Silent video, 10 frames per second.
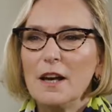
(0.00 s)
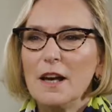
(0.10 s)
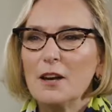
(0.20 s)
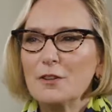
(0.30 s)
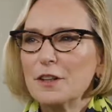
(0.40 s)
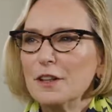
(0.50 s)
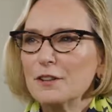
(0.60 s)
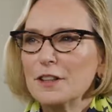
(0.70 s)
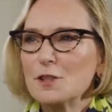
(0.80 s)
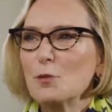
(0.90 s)

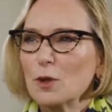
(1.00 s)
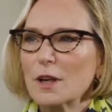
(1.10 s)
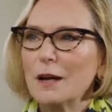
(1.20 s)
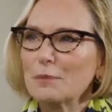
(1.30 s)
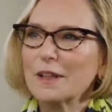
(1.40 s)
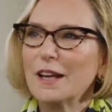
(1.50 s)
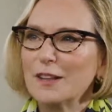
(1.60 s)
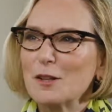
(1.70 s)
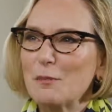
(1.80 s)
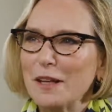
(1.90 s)
healthcare is more
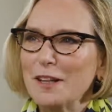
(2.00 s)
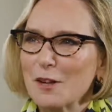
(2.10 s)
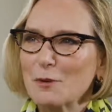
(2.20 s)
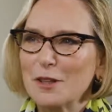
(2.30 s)
complicated than many other